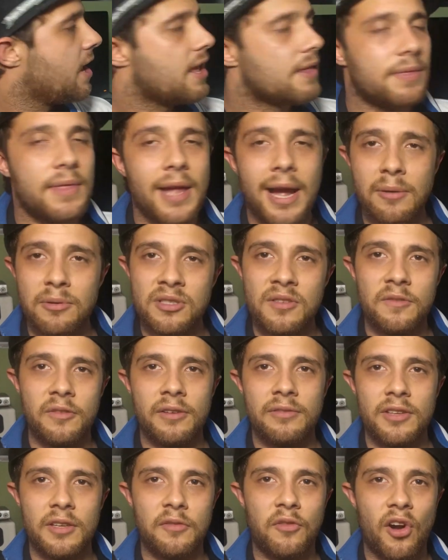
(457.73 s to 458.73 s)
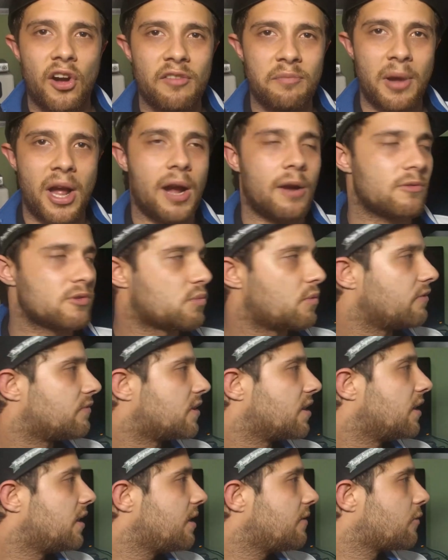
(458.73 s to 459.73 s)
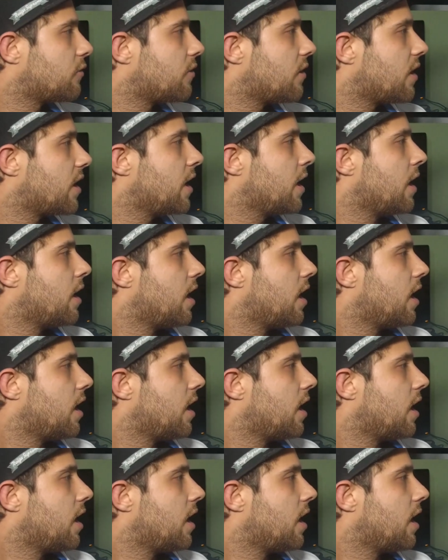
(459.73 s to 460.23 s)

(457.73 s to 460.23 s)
That was £55 with delivery.